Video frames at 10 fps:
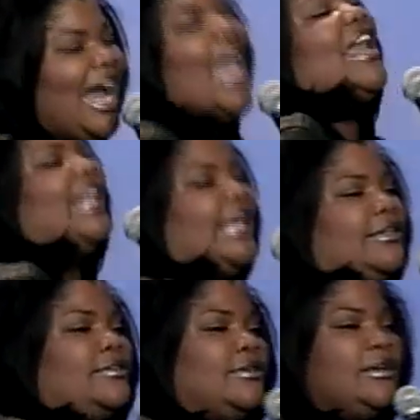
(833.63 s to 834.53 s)
Handle it.
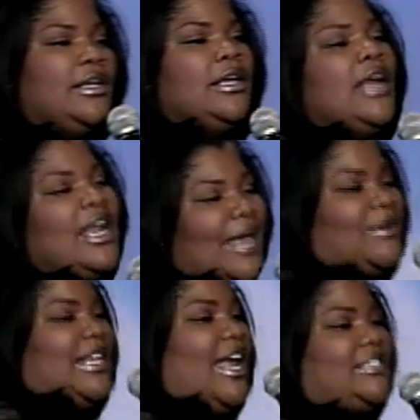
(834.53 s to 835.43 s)
And let
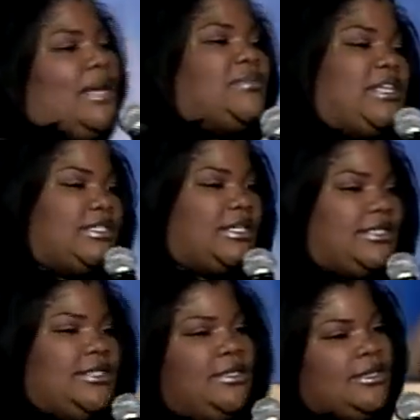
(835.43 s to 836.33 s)
me tell you something,
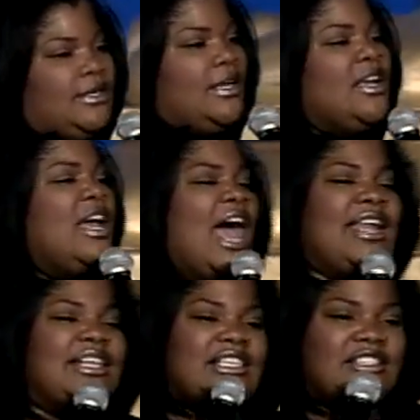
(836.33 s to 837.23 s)
sisters.
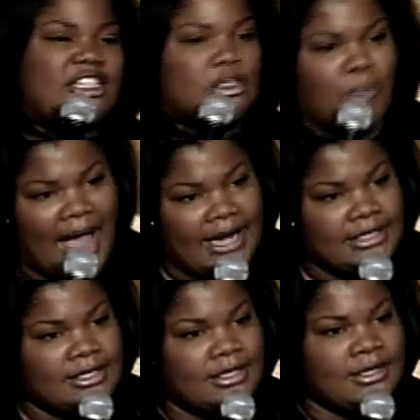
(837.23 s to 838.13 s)
And this is
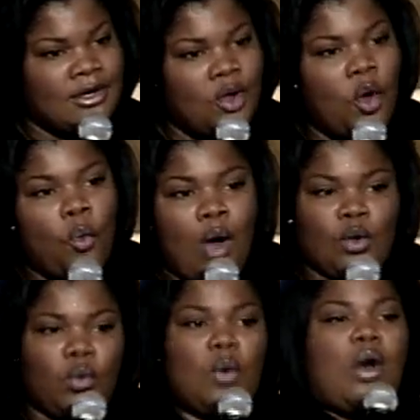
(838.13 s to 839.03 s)
despite
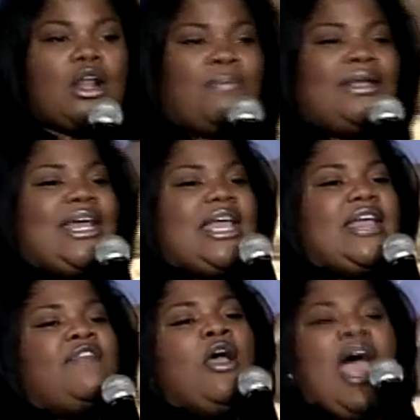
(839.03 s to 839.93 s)
what we want to
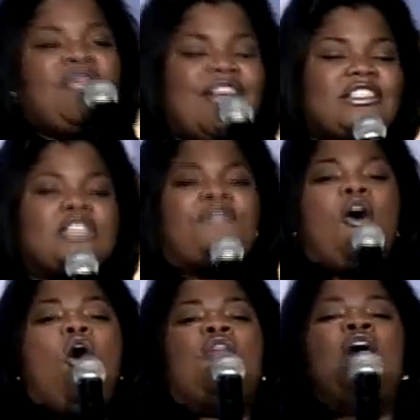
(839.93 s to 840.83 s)
believe, and this is
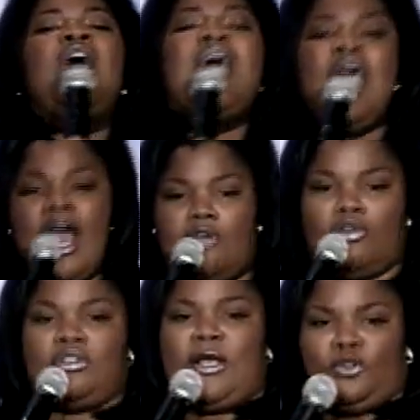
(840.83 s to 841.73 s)
for all the
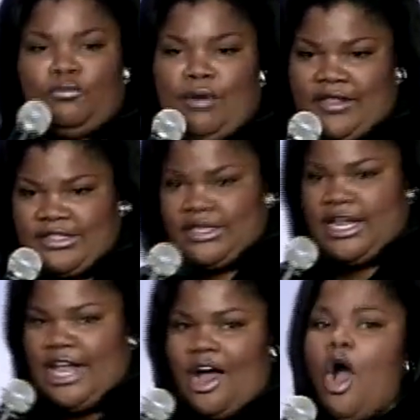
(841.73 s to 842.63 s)
heterosexual brothers in
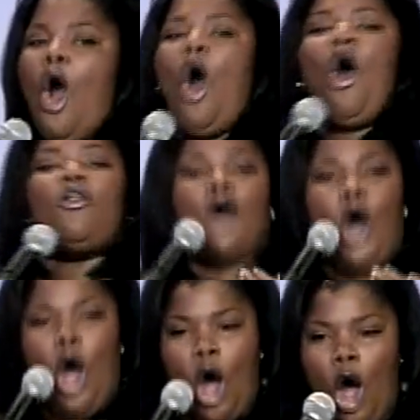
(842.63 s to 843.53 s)
here, all the
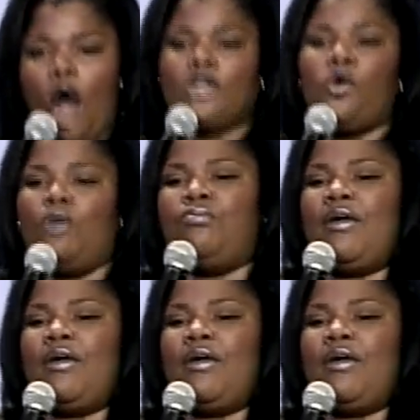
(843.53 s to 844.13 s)
hardcore